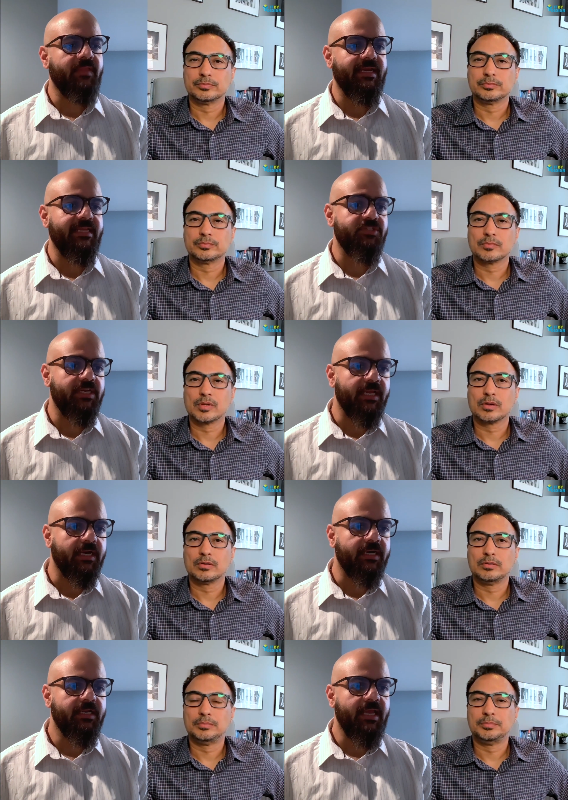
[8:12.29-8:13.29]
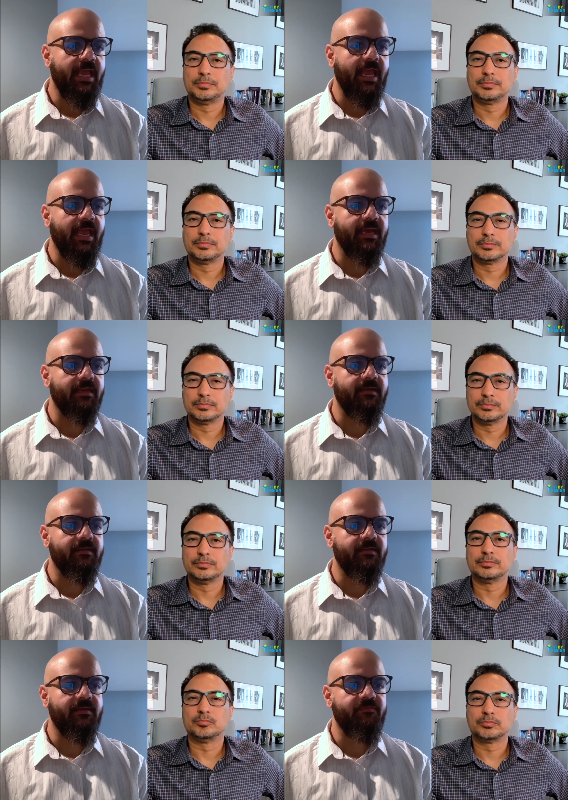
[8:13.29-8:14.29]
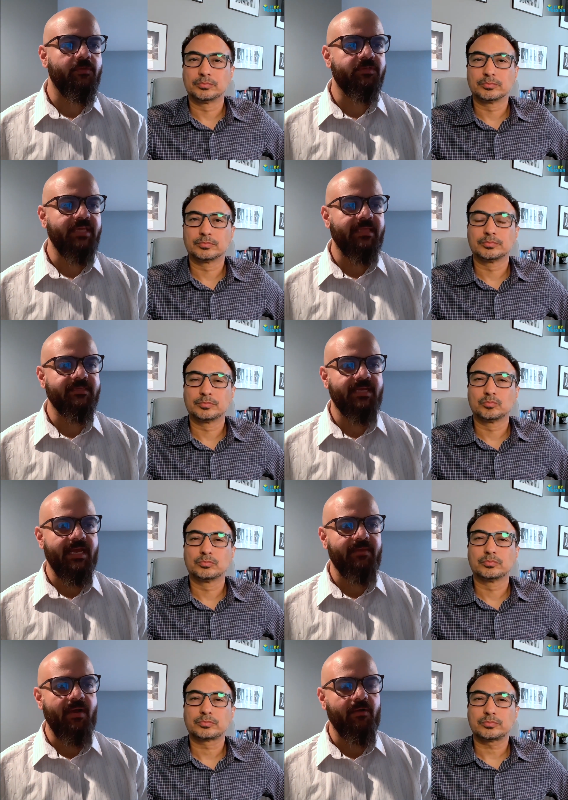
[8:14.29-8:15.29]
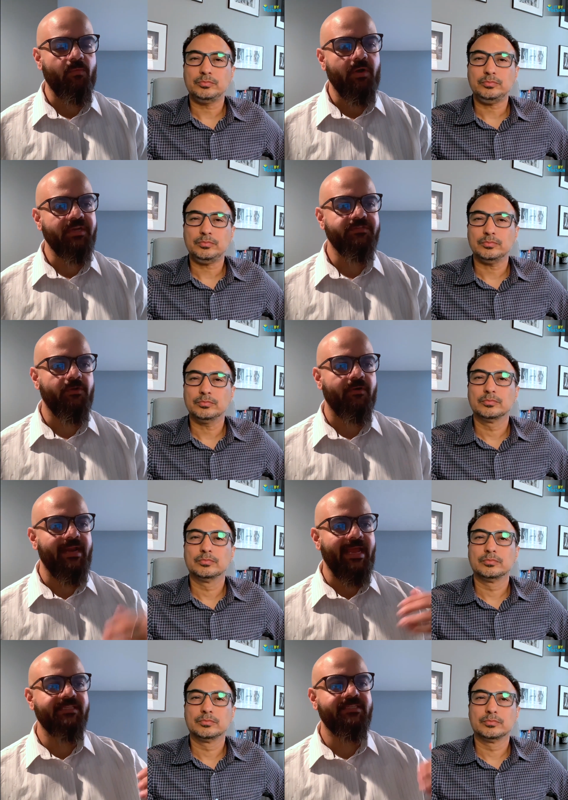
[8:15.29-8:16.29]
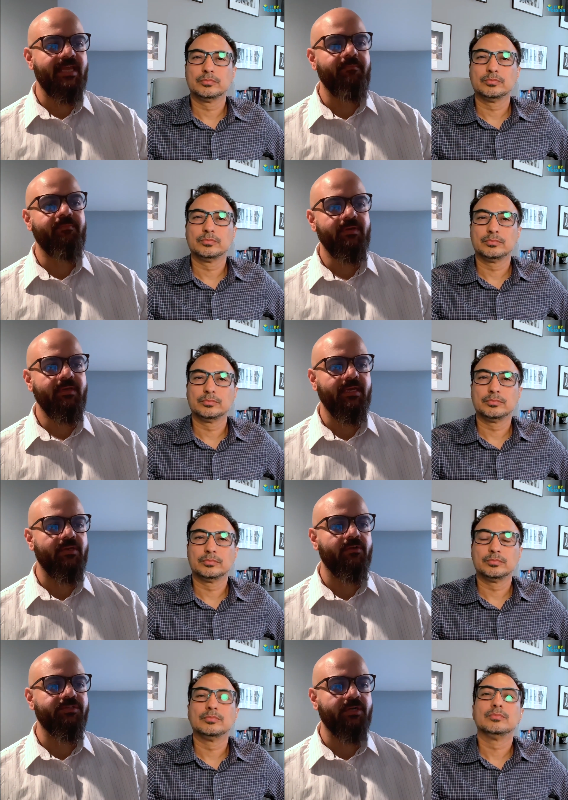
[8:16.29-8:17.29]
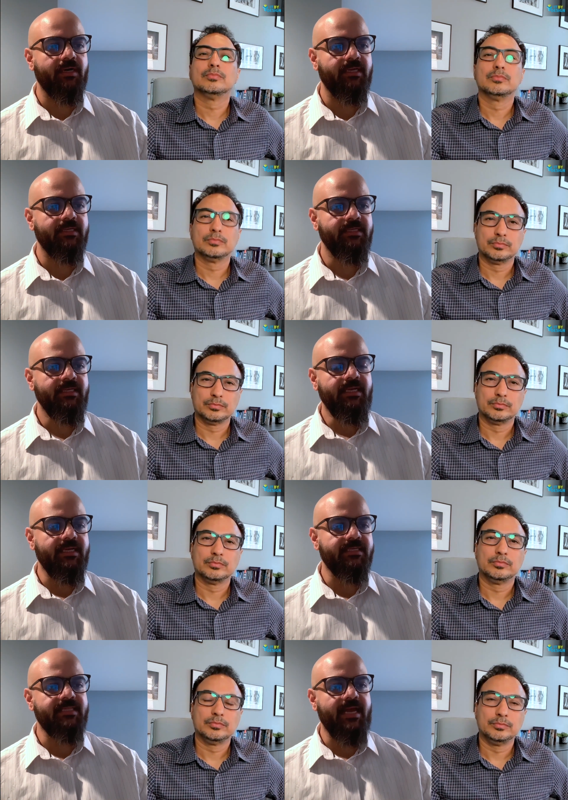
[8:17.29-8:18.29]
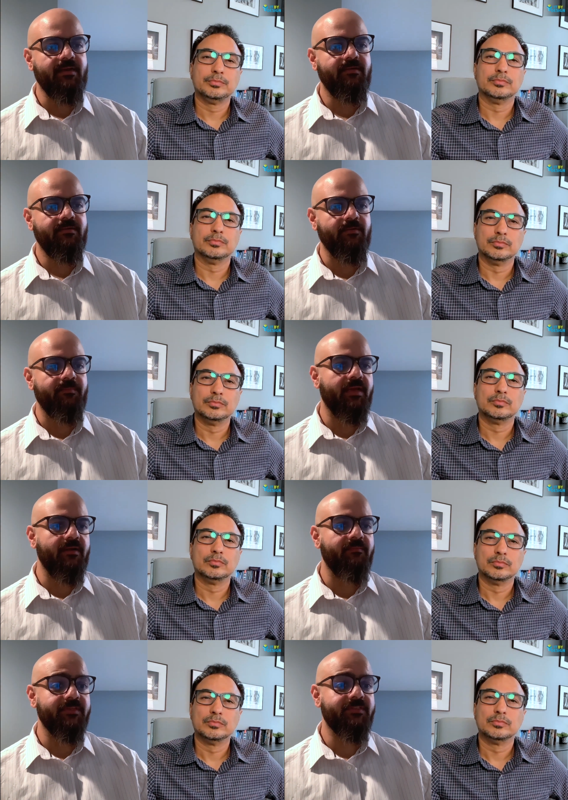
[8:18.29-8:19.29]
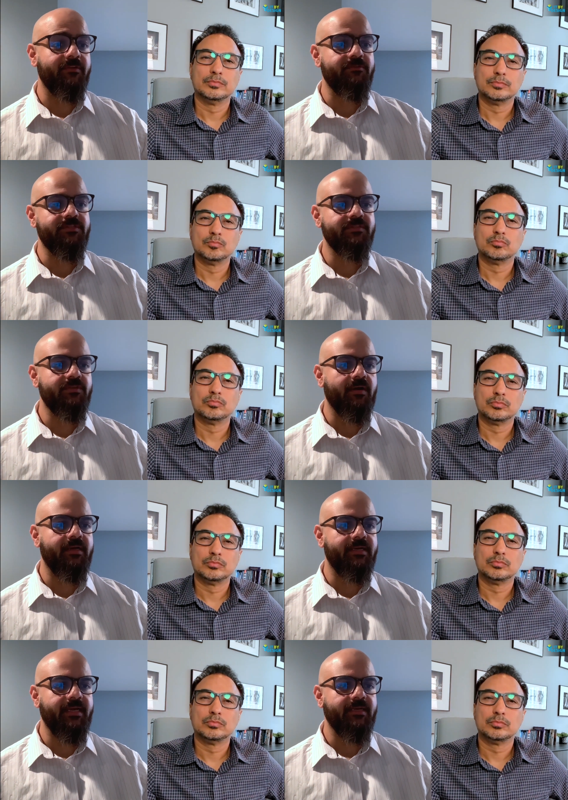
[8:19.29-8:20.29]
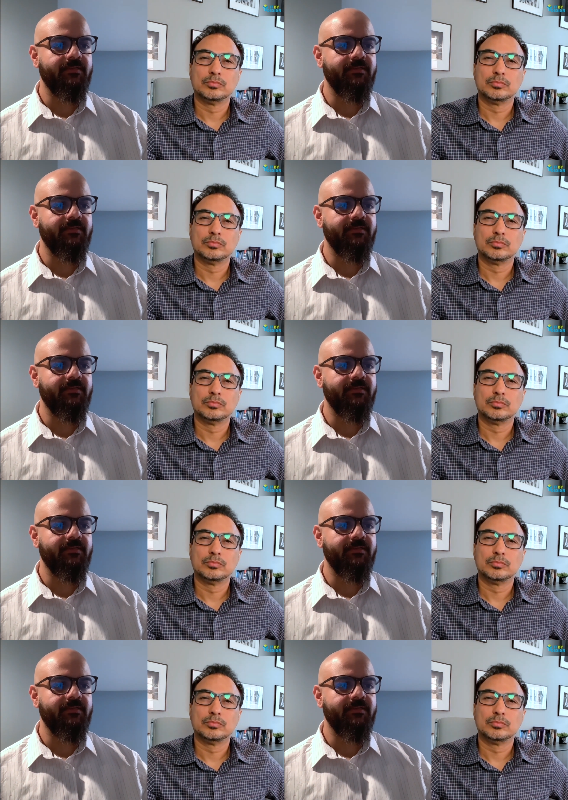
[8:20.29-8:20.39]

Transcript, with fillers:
Speaker 1: an engineer and if you take the time out, what is your next step in your journey? Is that yeah. to become a solutions architect?